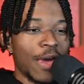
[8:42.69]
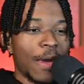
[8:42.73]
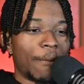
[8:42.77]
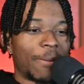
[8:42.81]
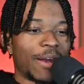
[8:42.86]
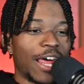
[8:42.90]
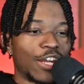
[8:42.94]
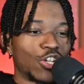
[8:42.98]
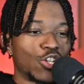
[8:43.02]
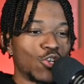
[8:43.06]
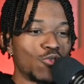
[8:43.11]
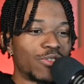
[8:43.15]

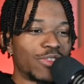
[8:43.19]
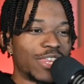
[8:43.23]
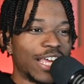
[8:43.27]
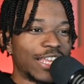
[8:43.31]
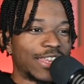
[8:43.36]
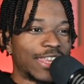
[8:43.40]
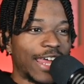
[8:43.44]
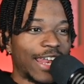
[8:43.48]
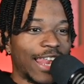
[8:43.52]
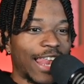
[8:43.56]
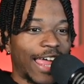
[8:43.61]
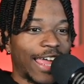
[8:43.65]
But I do think
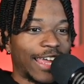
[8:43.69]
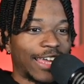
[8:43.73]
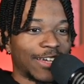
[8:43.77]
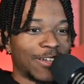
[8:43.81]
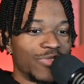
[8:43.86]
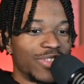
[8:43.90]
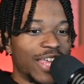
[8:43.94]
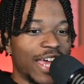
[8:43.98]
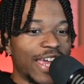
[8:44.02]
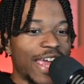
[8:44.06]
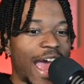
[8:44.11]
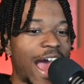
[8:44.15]
that like
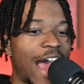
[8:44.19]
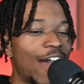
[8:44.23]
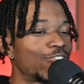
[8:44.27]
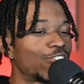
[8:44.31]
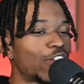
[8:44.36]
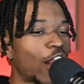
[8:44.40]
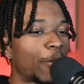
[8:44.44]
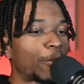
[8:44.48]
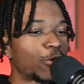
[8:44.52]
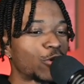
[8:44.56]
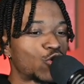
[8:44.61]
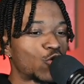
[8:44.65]
they have
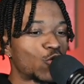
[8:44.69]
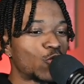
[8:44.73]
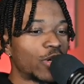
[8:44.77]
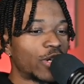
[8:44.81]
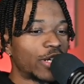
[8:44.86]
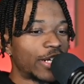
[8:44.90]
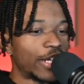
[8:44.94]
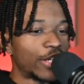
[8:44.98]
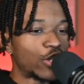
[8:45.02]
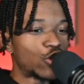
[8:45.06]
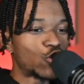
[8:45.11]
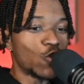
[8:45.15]
the
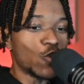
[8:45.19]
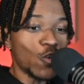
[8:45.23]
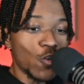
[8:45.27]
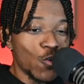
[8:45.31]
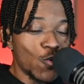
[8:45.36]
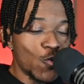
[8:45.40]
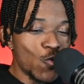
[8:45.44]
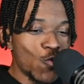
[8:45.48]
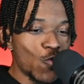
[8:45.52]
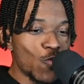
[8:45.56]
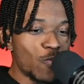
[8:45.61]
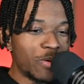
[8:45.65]
opportunity
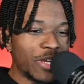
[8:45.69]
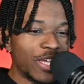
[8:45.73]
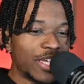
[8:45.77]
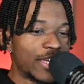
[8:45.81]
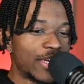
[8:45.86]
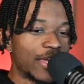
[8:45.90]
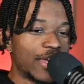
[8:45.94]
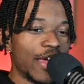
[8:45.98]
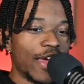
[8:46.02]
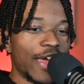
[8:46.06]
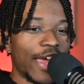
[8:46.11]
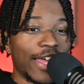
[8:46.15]
to
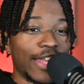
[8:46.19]
be